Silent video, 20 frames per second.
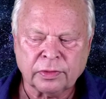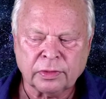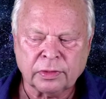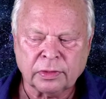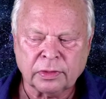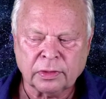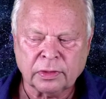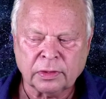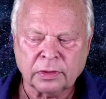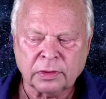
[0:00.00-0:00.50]

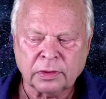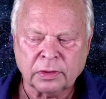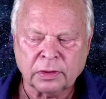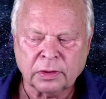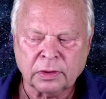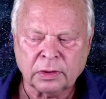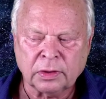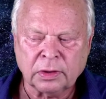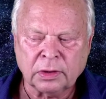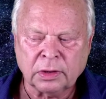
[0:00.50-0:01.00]

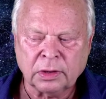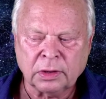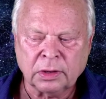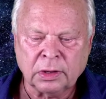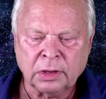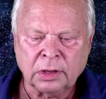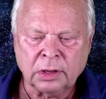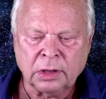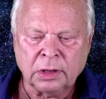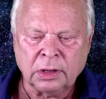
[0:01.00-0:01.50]

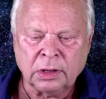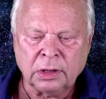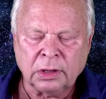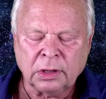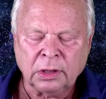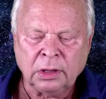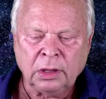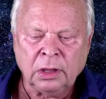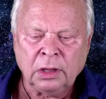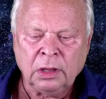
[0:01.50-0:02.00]

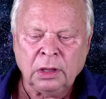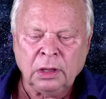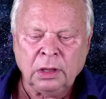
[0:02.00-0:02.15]
[no speech]